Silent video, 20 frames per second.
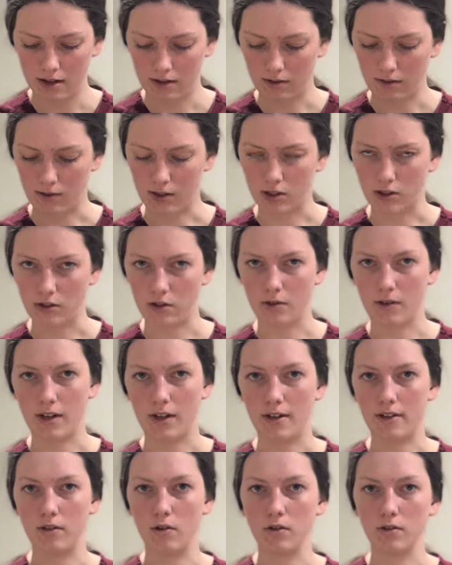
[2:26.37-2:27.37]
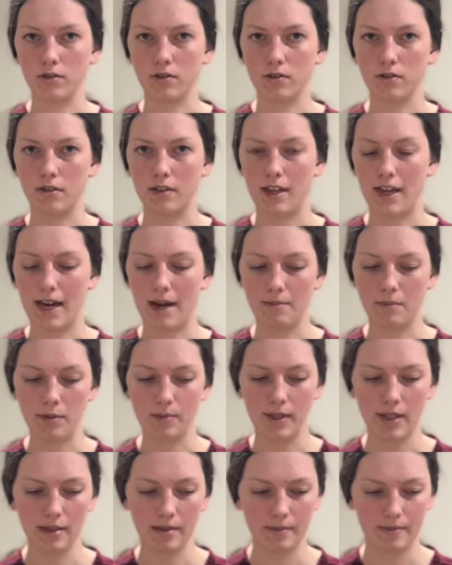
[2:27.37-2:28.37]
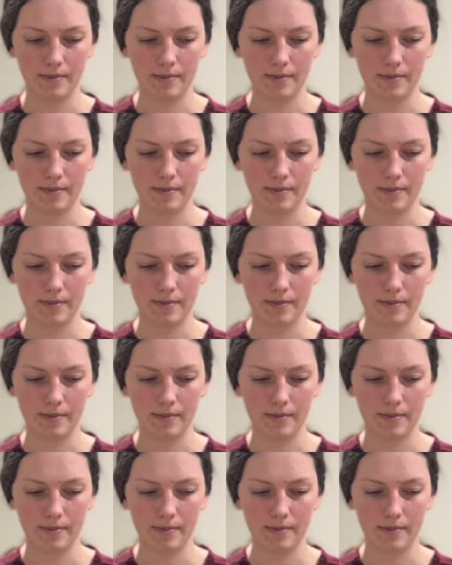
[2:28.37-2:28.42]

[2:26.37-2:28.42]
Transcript: which is located dorsal to the abdomen.